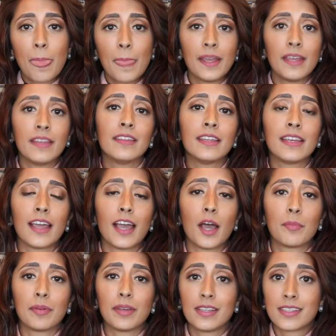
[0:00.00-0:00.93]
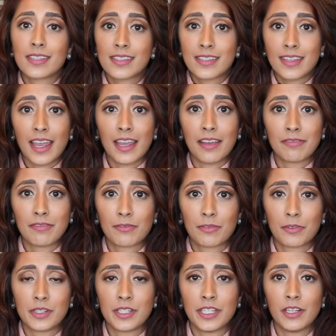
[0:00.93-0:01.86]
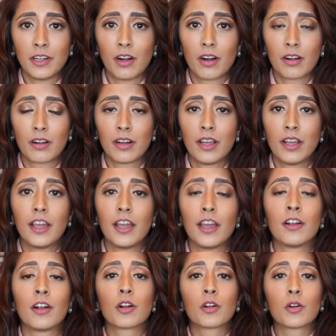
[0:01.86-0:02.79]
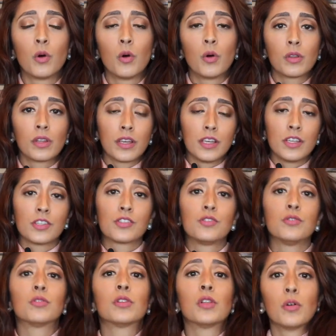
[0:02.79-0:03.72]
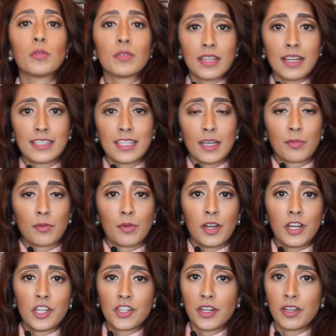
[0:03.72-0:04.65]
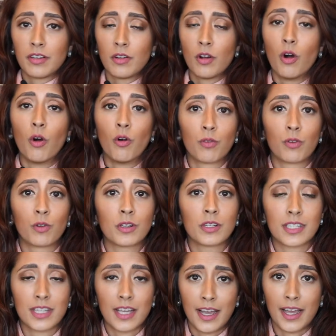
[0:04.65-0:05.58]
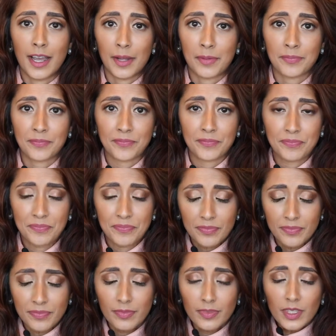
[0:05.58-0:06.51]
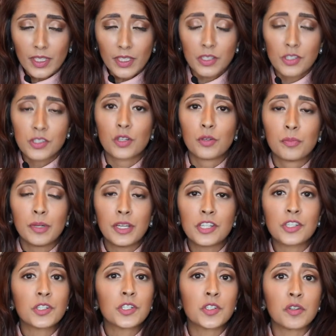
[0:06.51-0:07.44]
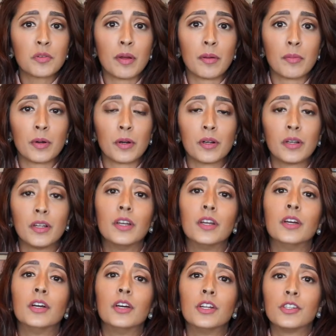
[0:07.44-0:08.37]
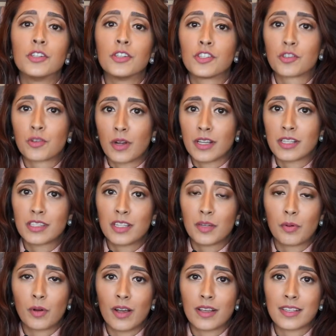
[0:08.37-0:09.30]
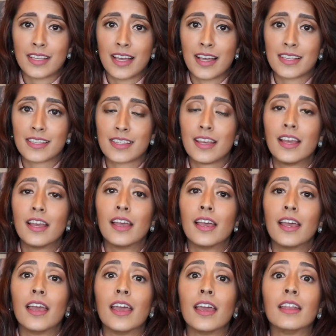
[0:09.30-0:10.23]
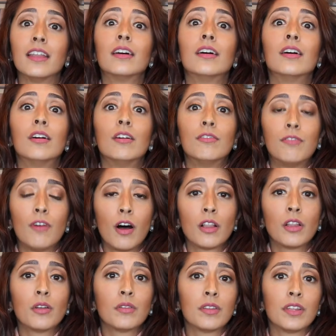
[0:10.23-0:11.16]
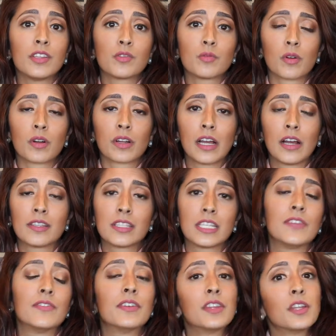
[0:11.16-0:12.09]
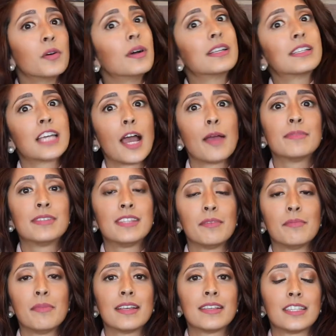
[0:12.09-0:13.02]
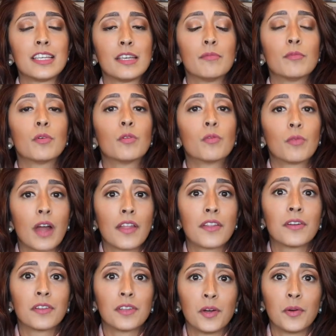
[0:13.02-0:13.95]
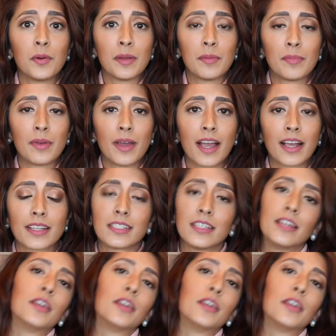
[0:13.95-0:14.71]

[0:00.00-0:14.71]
in the app is safe for DR, and our goal is to close that separation over time. So be sure to remember to trust the process and follow these workouts, even though at times they may seem rather low impact.